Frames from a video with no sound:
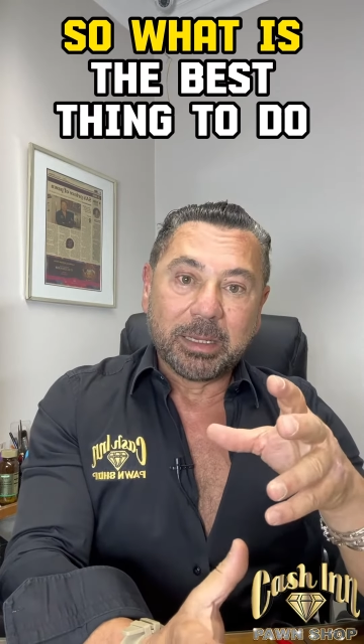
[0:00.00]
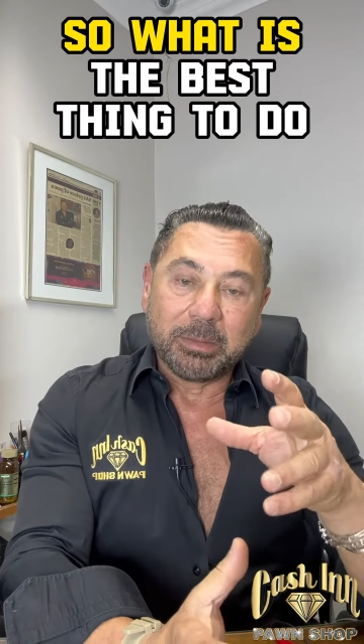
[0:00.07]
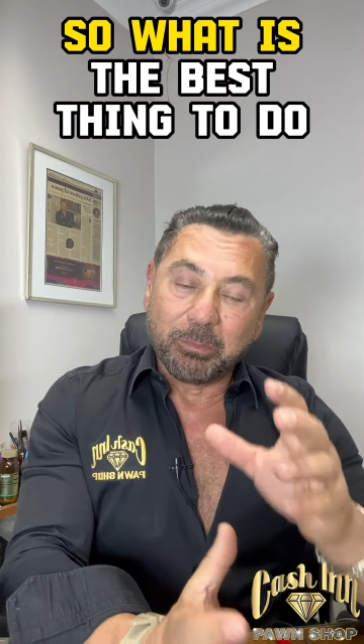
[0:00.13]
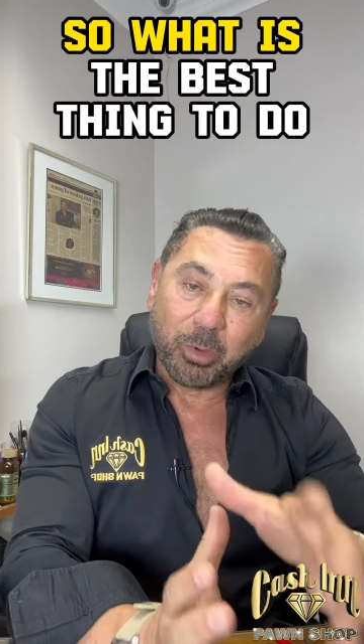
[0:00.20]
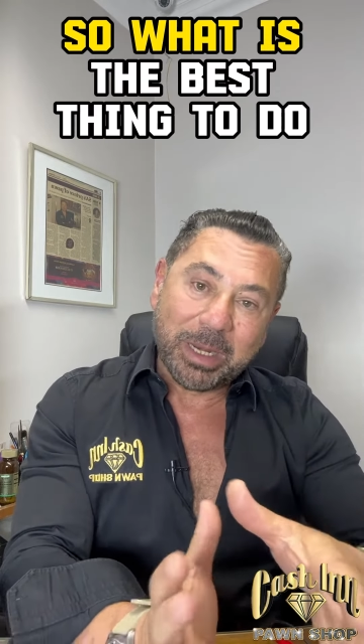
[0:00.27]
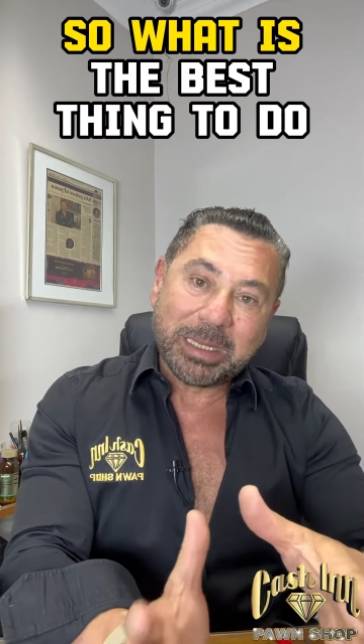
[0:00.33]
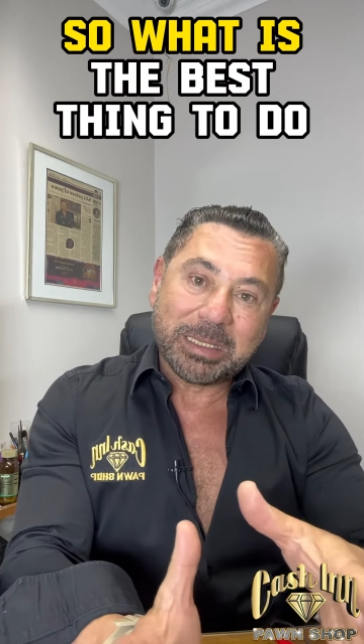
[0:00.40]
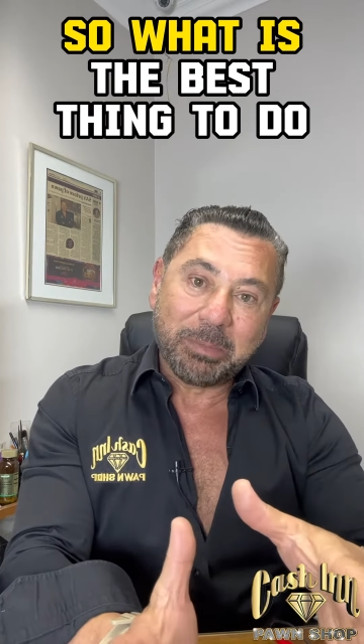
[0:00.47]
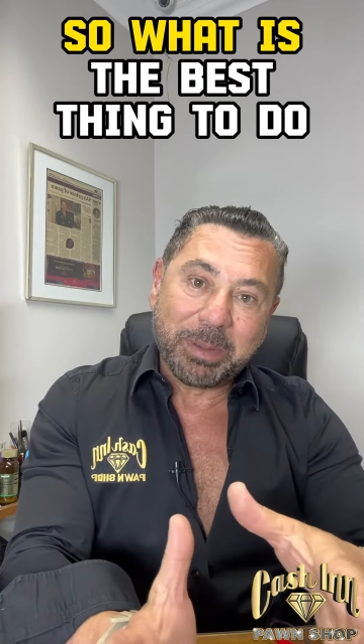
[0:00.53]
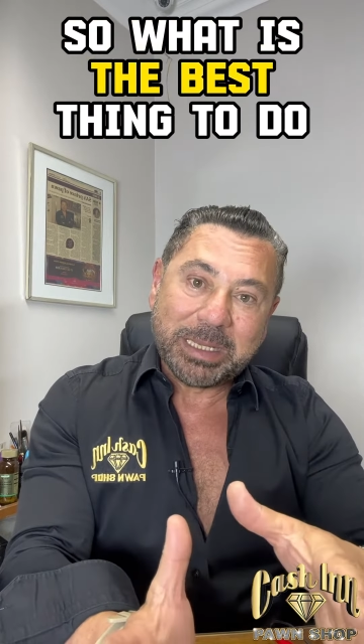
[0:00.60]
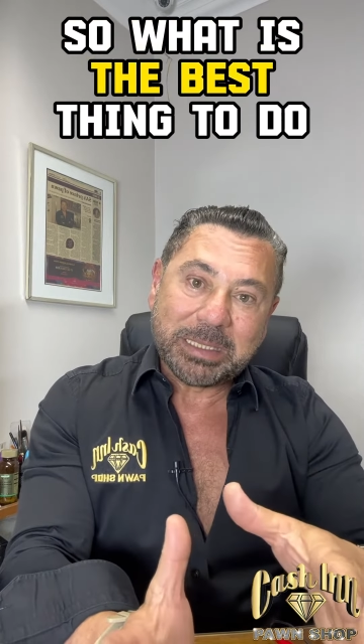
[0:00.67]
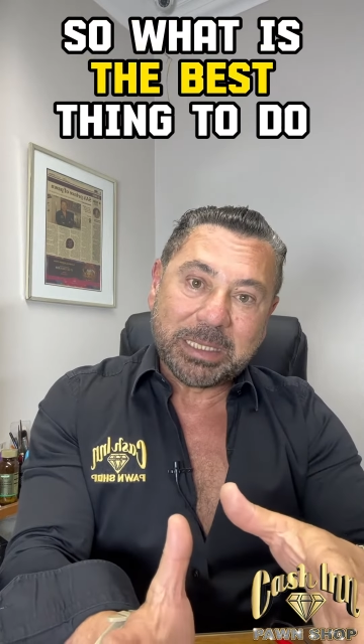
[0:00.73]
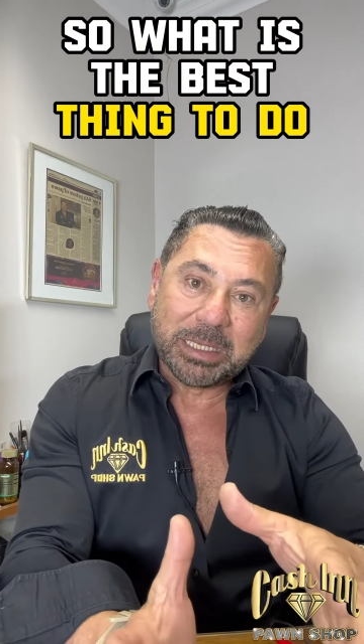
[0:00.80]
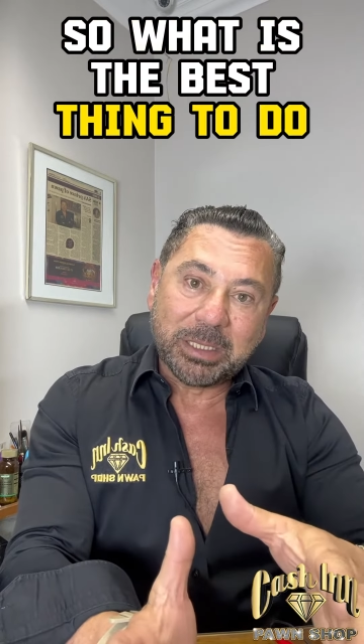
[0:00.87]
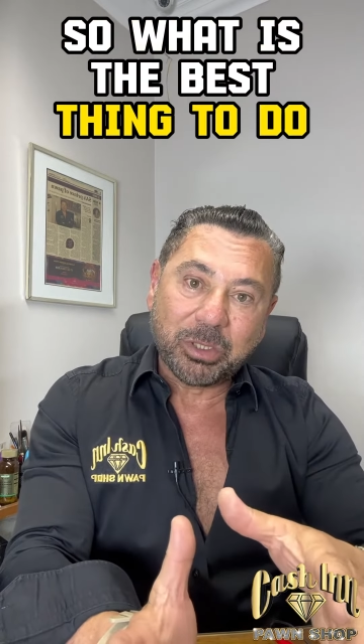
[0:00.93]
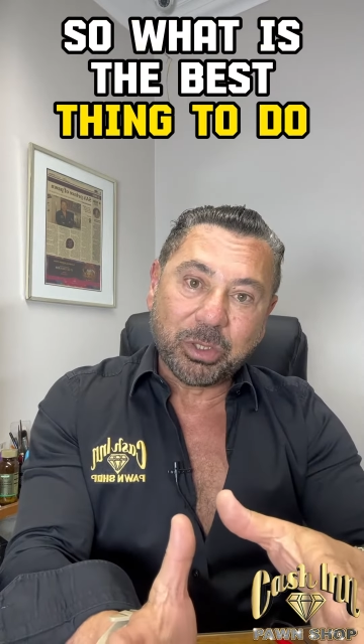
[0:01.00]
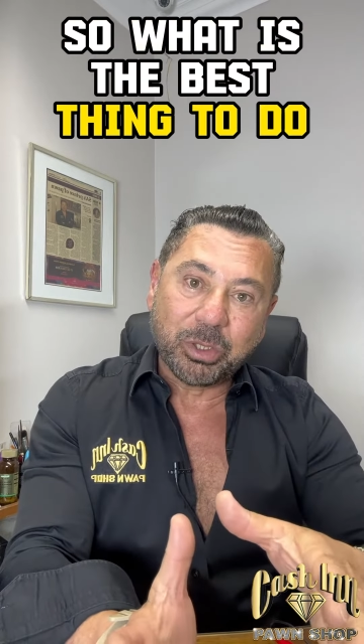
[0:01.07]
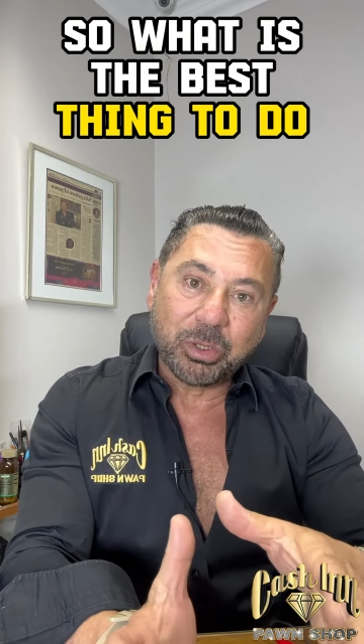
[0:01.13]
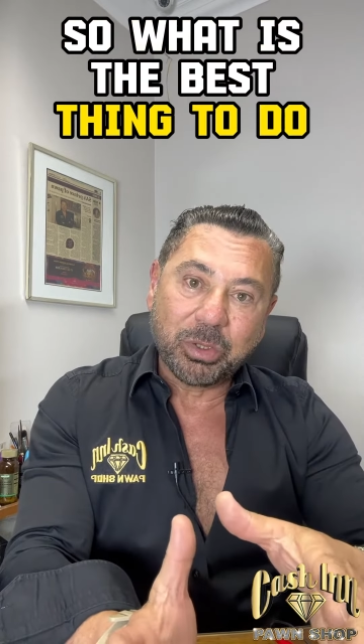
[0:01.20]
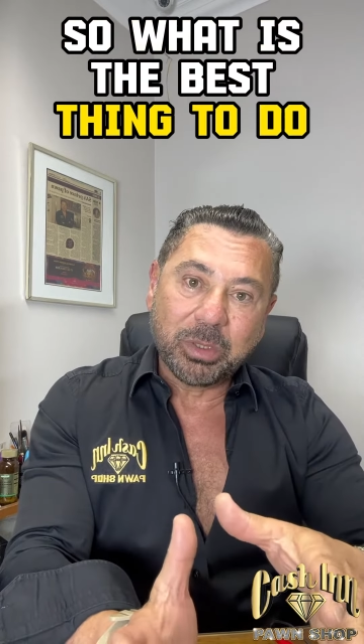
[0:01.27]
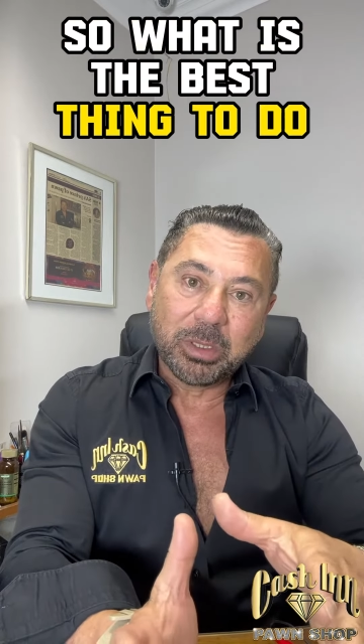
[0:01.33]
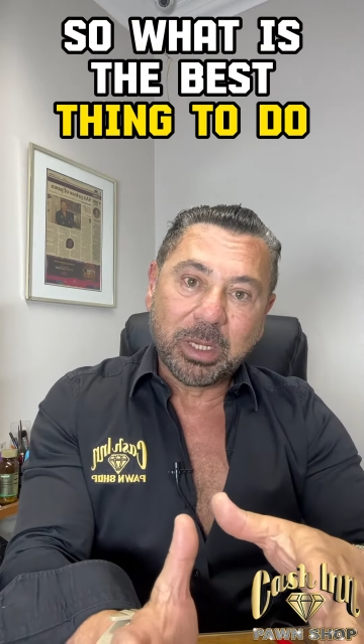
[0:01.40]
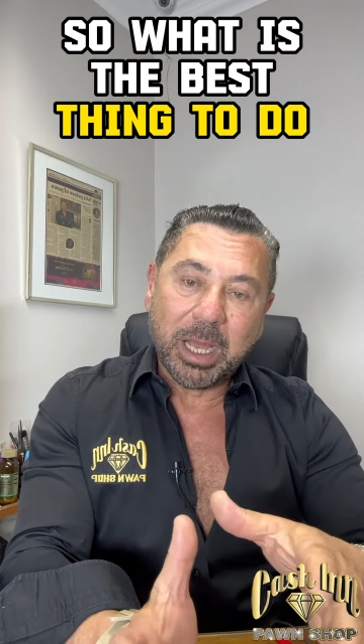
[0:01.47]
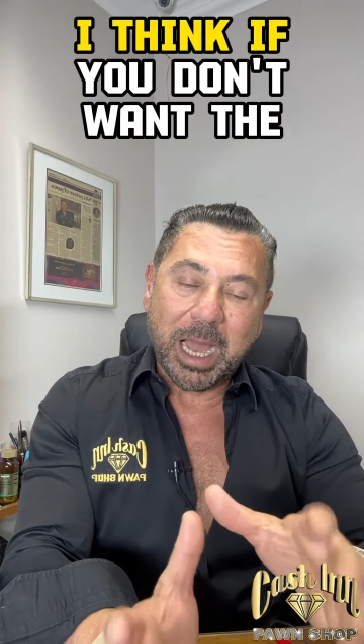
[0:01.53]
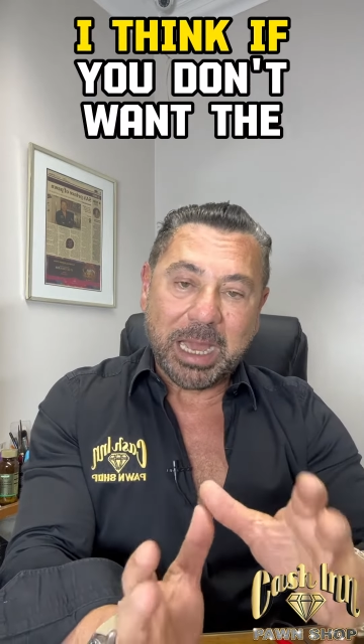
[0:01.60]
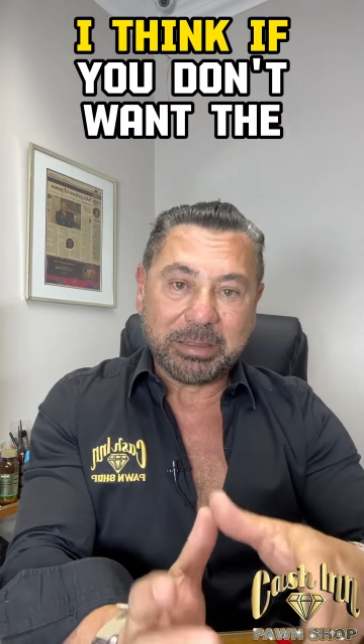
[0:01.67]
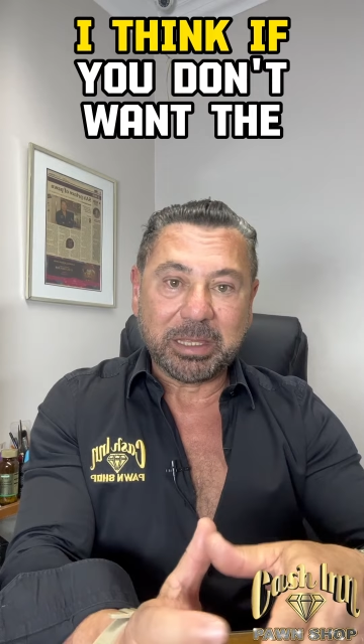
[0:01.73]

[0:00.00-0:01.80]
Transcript: what is the best thing to do? I